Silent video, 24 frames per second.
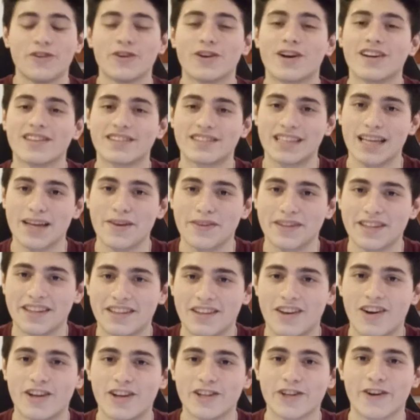you got 7 in
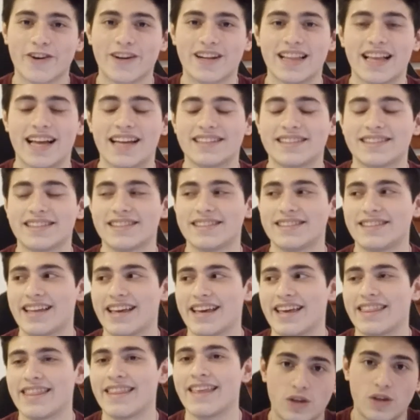all your classes,
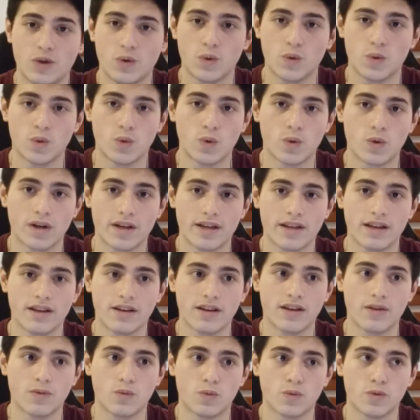then you
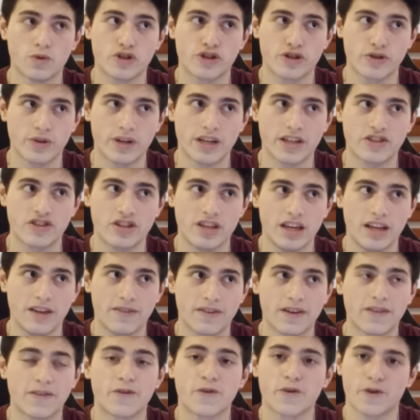should achieve
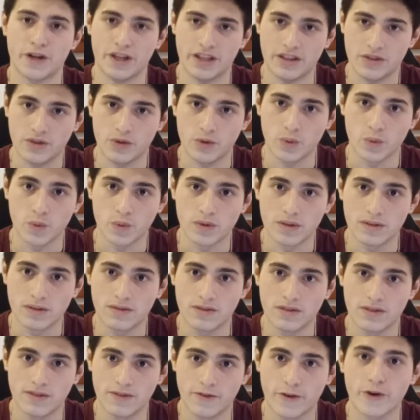a
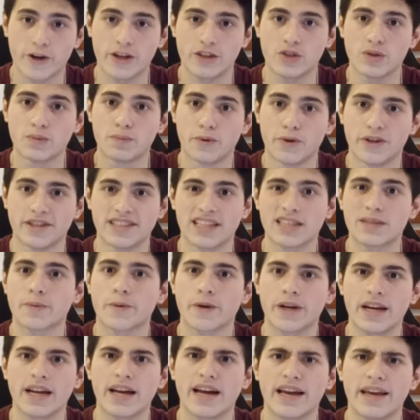42 points. That's
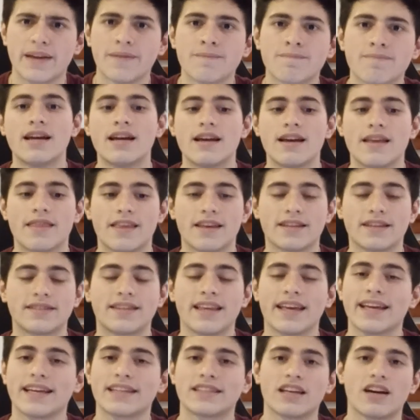pretty high. This
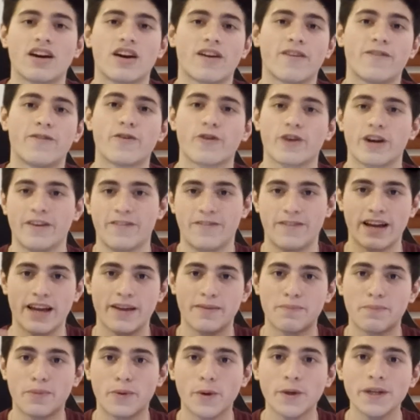thing is out of
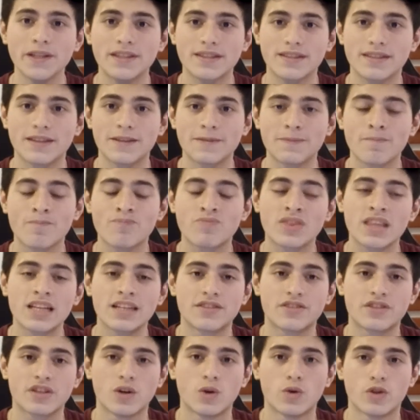45 points.
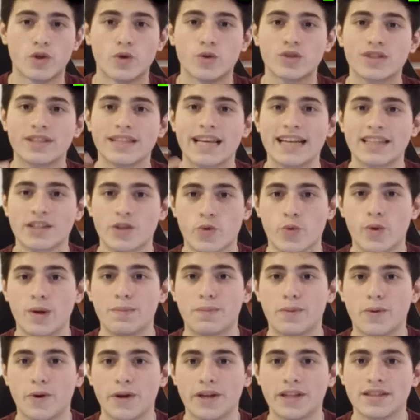So those last 3
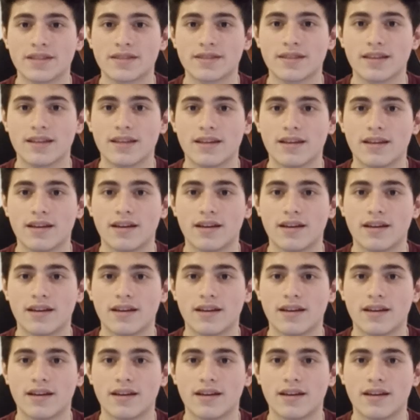points